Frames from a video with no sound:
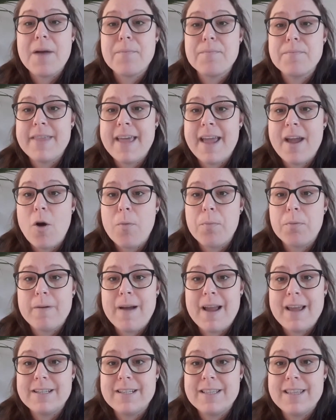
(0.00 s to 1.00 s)
they
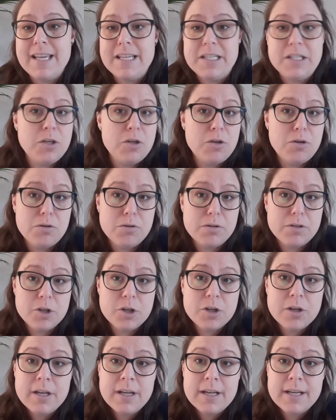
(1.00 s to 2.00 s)
operate these
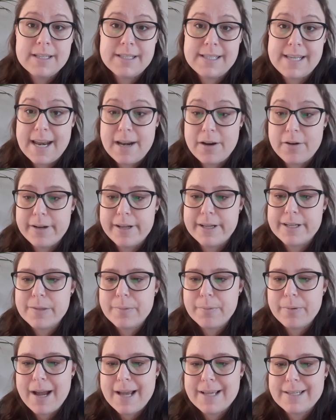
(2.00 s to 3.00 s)
huge state-owned
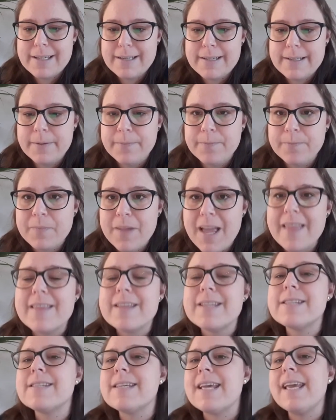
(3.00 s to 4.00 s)
enterprises. And
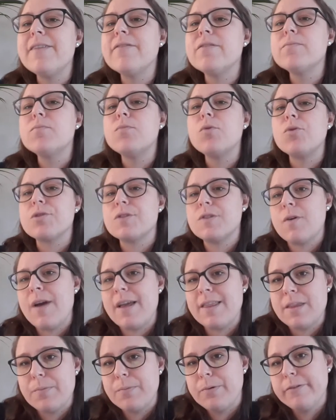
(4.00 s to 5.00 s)
this is even more so
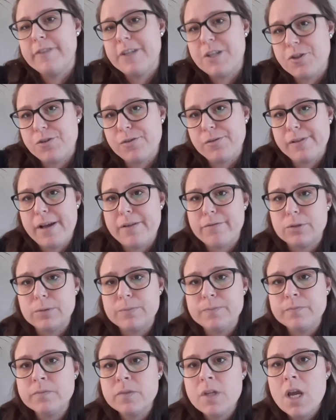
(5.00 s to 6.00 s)
at the provincial
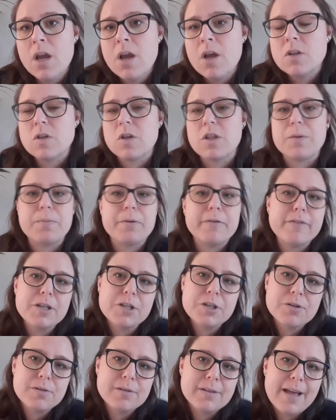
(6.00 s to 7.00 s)
level. So the
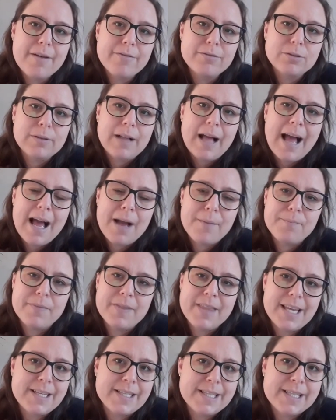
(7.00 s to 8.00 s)
provincial level,
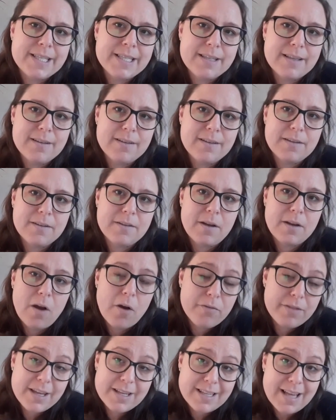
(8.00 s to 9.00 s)
these
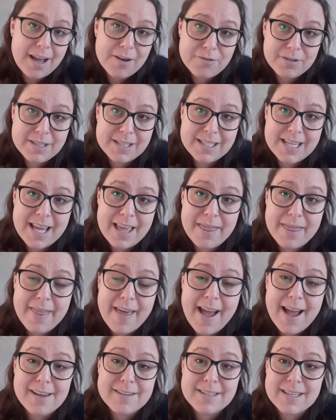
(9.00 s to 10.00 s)

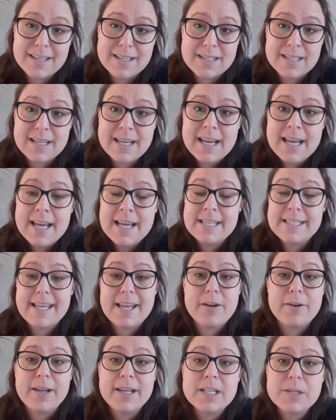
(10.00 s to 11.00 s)
110,000
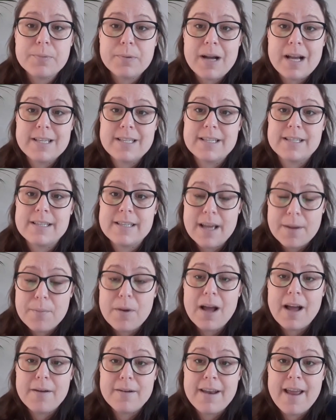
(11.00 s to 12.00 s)
state-owned enterprises, some
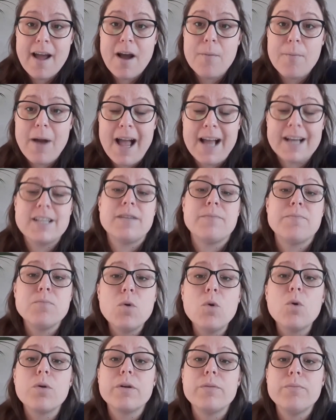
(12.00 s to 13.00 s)
are now acting
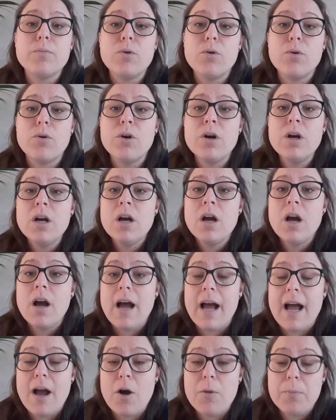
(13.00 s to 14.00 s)
more and more
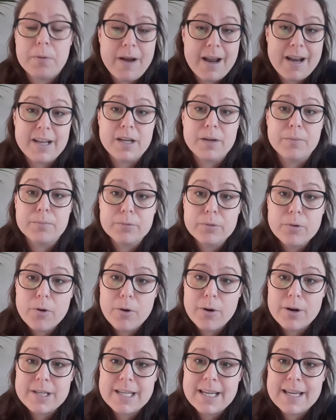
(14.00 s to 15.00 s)
operating
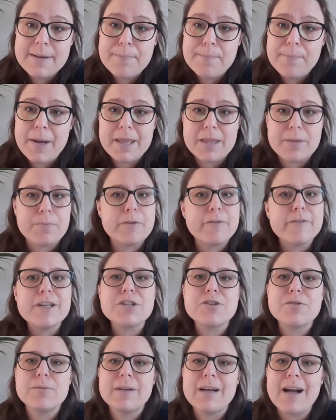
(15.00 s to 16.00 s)
abroad, but the
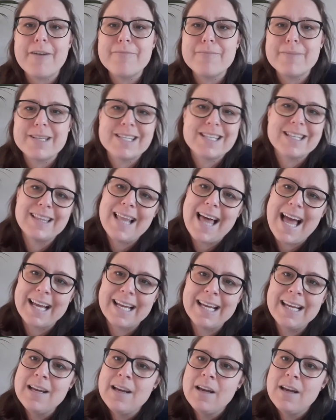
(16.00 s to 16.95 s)
provincial governments lack